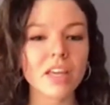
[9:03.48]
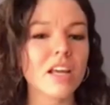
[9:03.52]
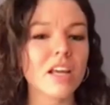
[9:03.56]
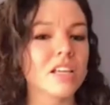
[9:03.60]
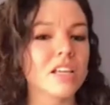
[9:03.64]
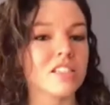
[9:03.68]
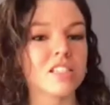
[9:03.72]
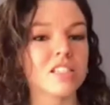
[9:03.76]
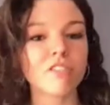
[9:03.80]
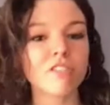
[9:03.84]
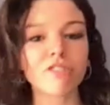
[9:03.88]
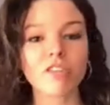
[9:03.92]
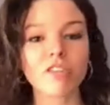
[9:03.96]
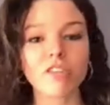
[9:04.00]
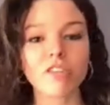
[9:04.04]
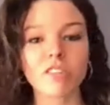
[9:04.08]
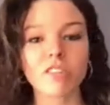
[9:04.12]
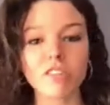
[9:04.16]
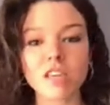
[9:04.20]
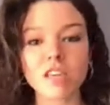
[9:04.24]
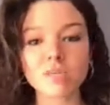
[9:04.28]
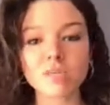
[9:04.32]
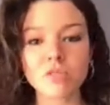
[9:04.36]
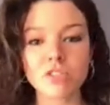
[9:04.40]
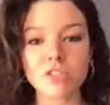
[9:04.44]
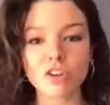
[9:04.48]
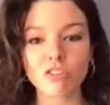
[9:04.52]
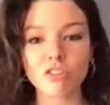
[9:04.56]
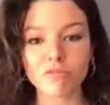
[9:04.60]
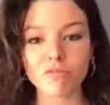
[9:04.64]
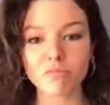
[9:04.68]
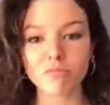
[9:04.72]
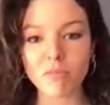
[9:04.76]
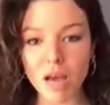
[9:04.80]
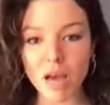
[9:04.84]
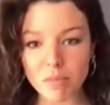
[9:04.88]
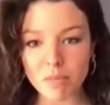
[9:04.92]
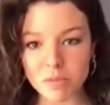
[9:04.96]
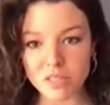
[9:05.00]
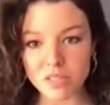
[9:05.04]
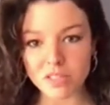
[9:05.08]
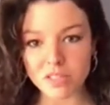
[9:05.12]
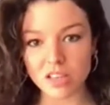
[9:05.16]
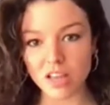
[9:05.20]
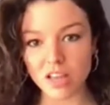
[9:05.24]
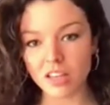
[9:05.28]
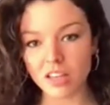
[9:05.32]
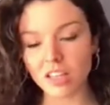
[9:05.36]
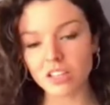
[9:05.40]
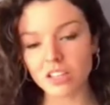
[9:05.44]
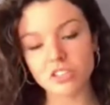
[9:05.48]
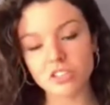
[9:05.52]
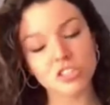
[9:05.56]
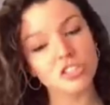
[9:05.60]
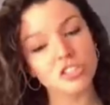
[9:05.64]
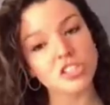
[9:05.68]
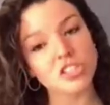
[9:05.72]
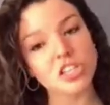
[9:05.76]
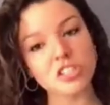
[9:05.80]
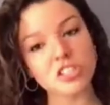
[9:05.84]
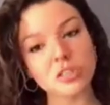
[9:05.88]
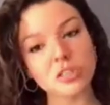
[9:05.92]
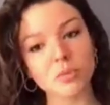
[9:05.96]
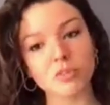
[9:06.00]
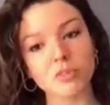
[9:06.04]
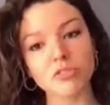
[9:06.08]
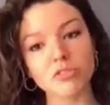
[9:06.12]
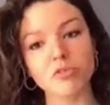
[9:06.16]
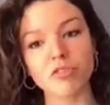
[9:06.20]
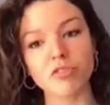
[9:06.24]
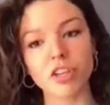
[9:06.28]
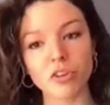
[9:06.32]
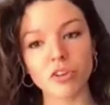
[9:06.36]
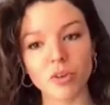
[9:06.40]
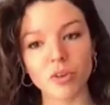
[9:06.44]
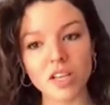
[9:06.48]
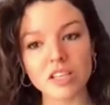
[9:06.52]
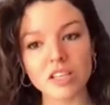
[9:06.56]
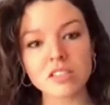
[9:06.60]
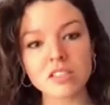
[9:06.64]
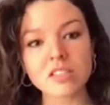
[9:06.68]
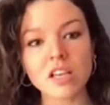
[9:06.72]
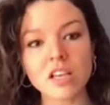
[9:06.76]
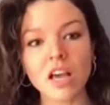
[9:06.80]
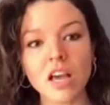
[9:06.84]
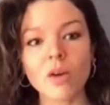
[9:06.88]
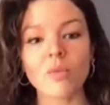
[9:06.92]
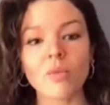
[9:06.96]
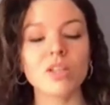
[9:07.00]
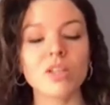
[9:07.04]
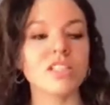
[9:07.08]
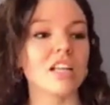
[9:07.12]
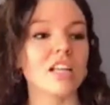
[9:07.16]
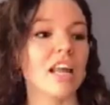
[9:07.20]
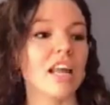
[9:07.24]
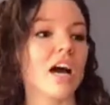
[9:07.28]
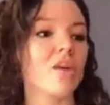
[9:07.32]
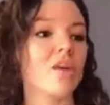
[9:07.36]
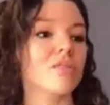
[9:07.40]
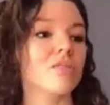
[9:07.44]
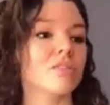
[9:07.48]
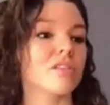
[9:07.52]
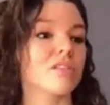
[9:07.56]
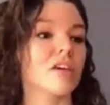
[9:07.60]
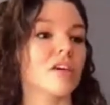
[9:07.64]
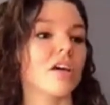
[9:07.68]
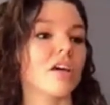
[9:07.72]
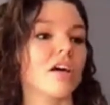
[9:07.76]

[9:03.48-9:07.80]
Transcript: It has different themes of maps and interchangeable figurines, which allows